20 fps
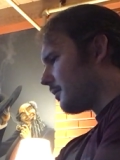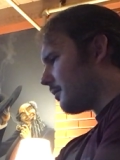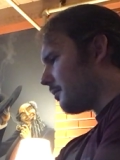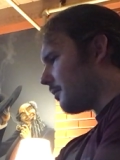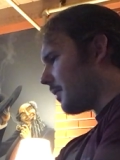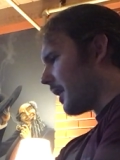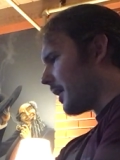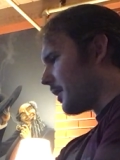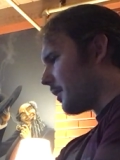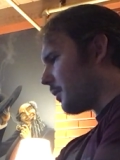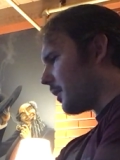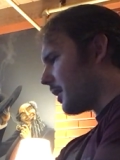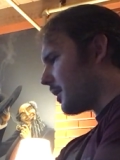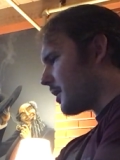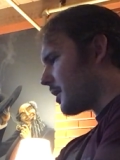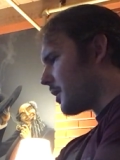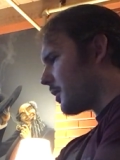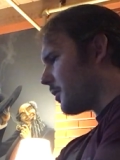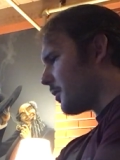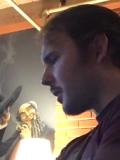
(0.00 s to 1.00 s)
by the
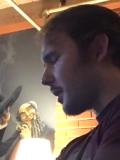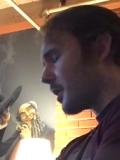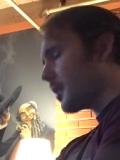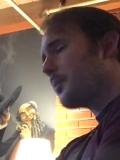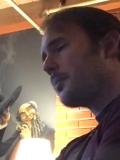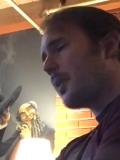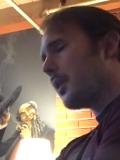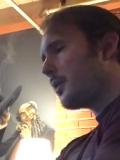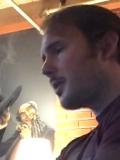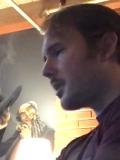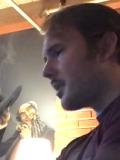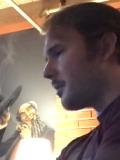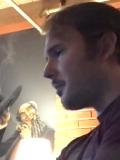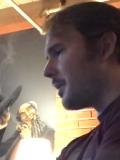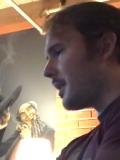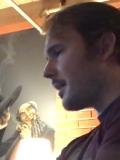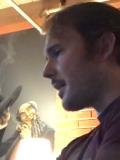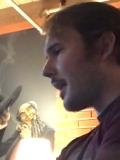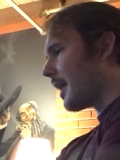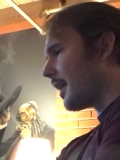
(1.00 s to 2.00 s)
ones who were supposed to
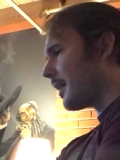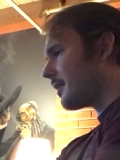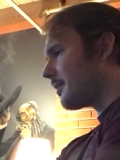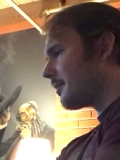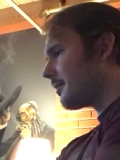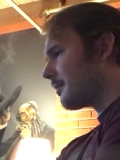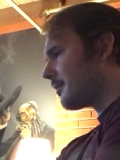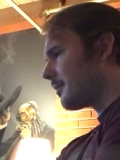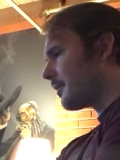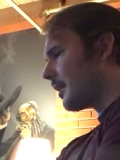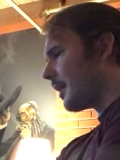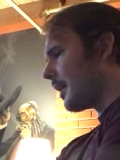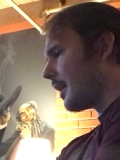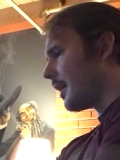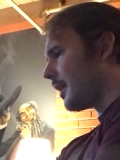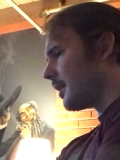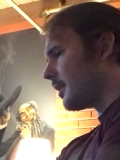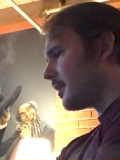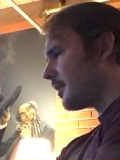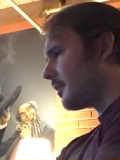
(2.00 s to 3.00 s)
be that
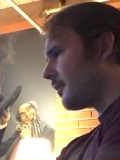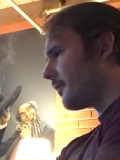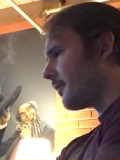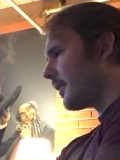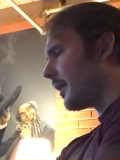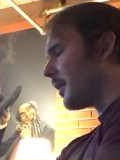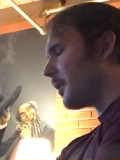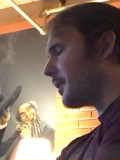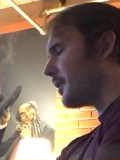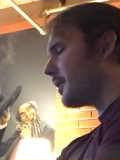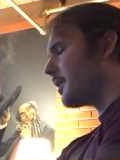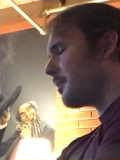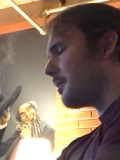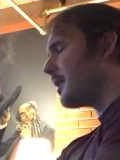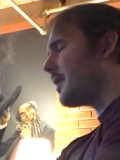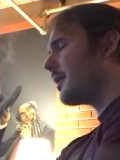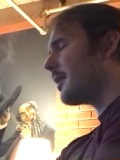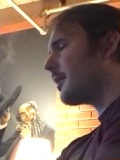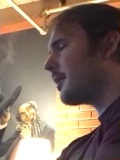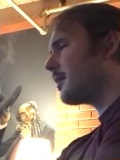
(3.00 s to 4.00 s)
and failed to
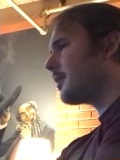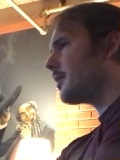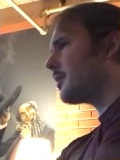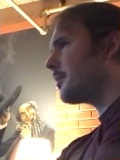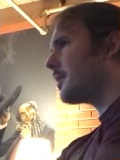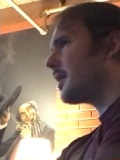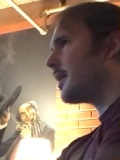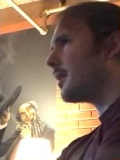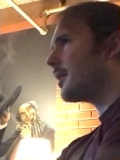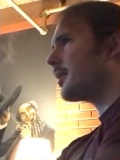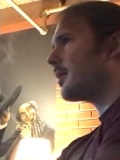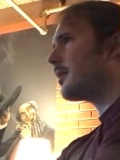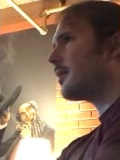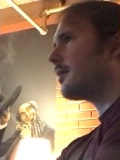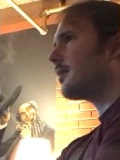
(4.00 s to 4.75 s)
be to be it.